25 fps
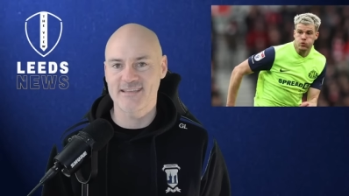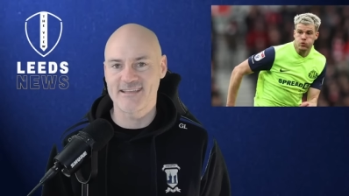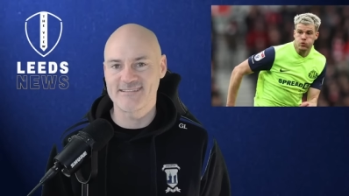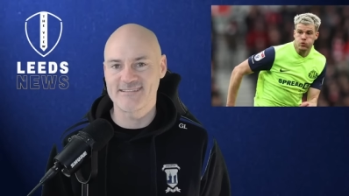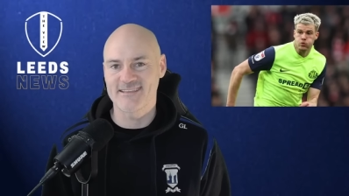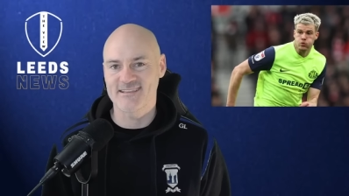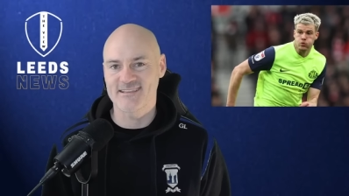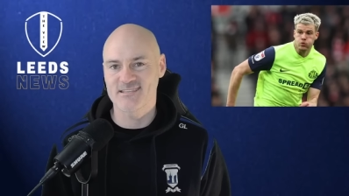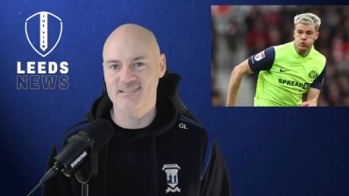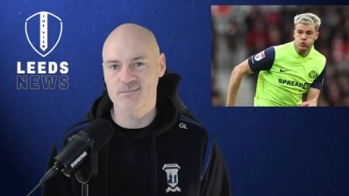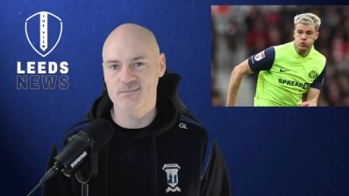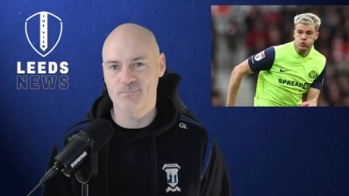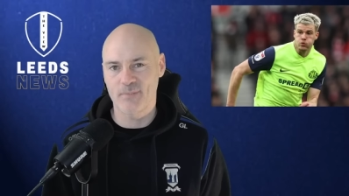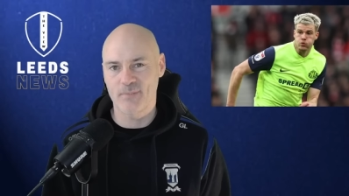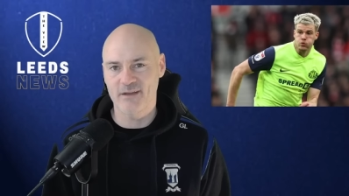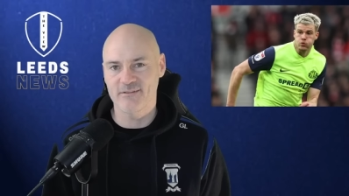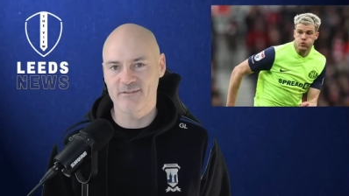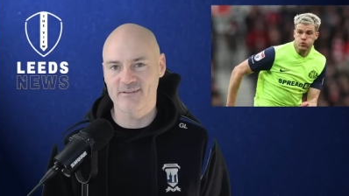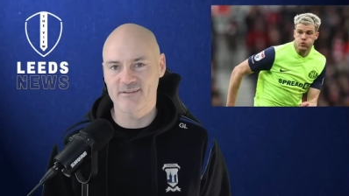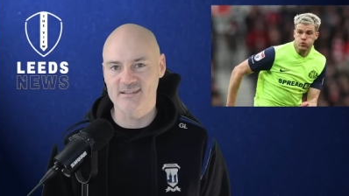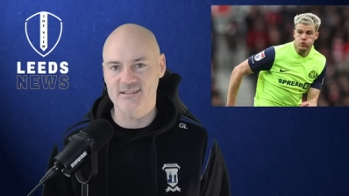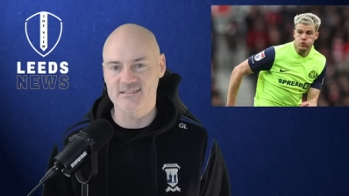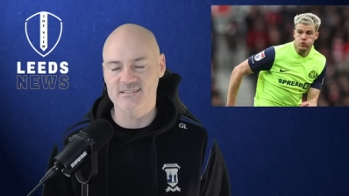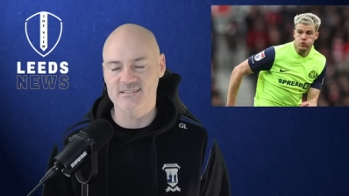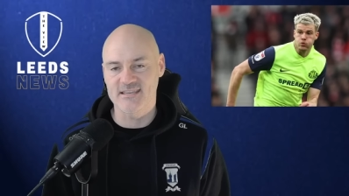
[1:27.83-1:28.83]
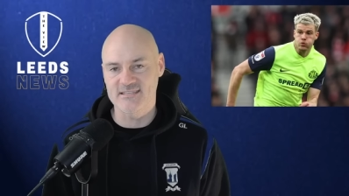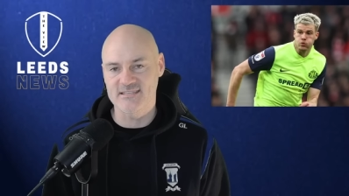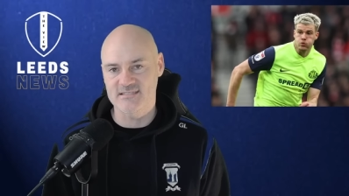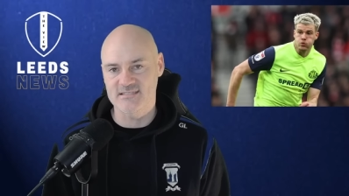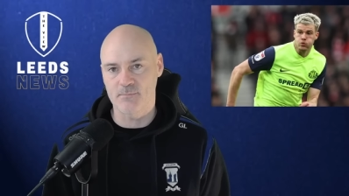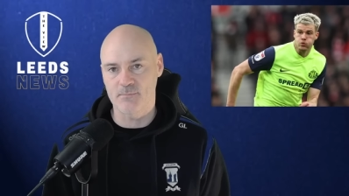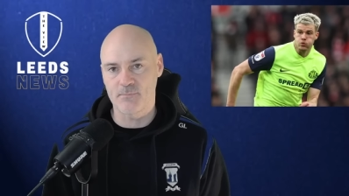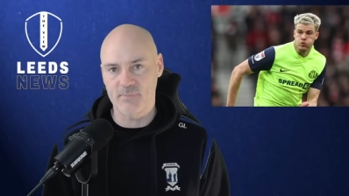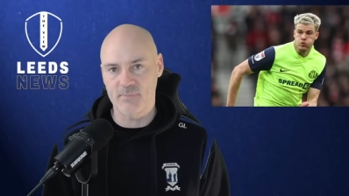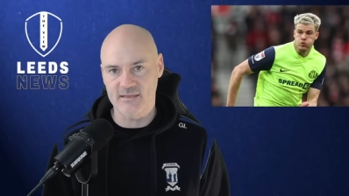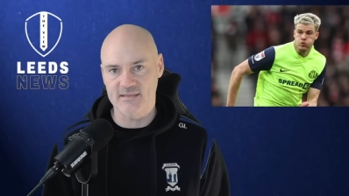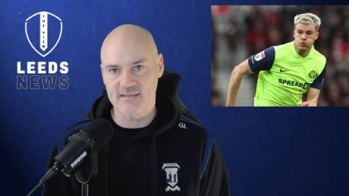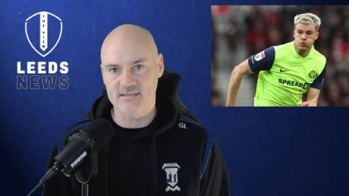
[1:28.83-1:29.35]
its experience is the
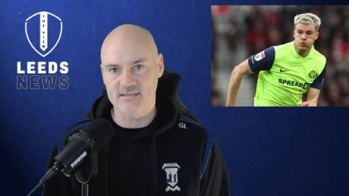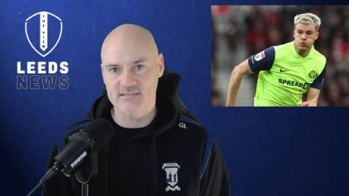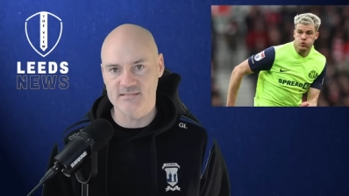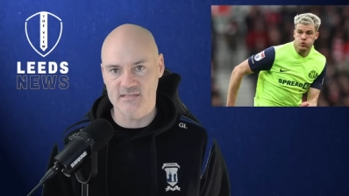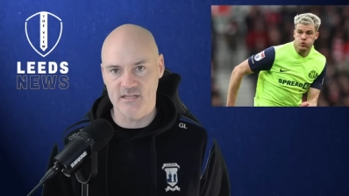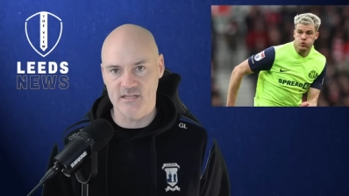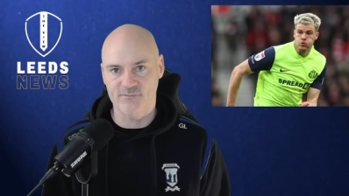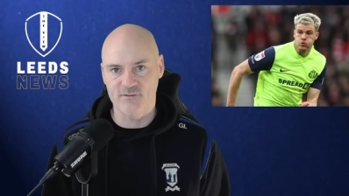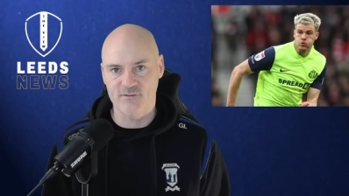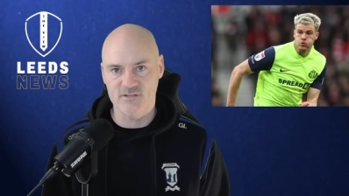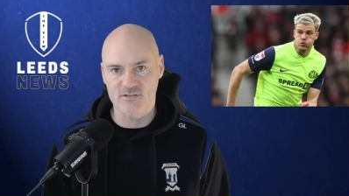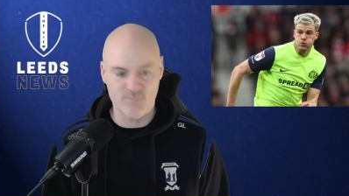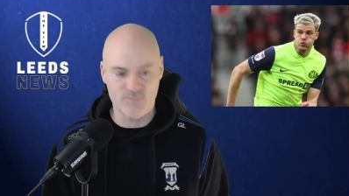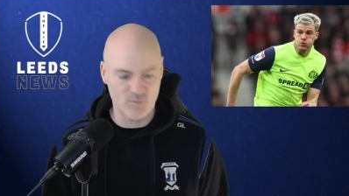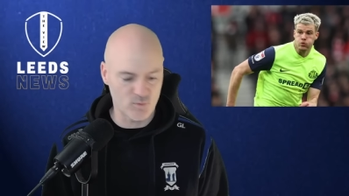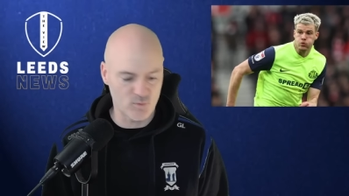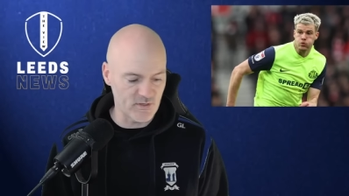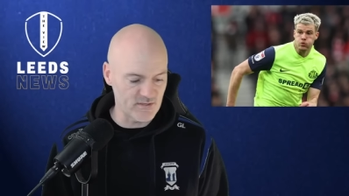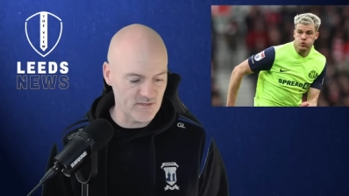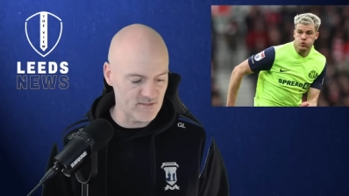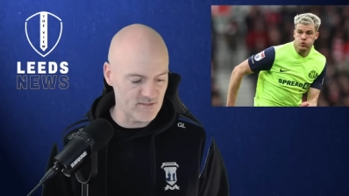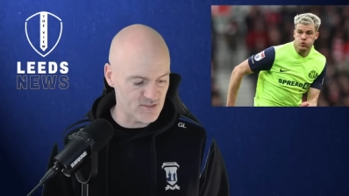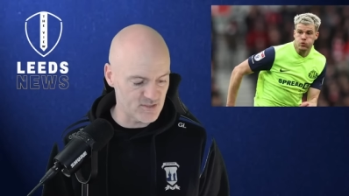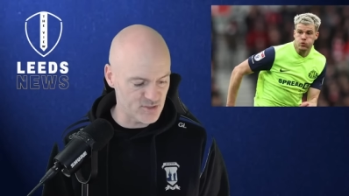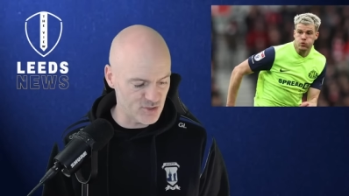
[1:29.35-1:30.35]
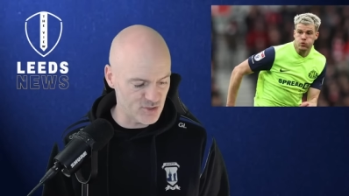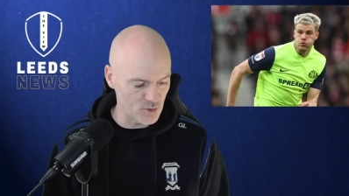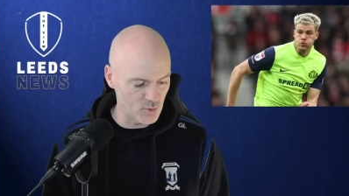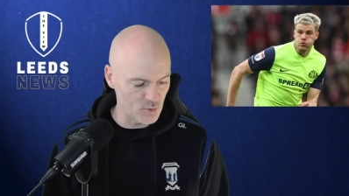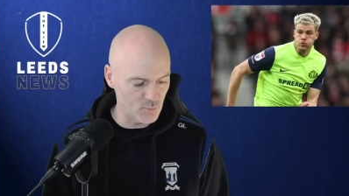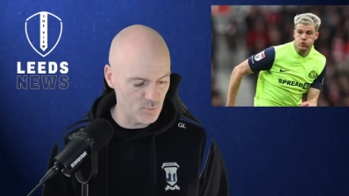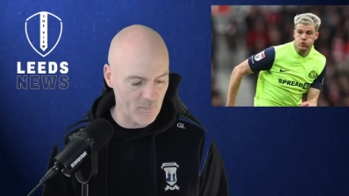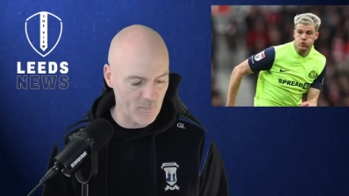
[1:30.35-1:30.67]
biggest difference between the two,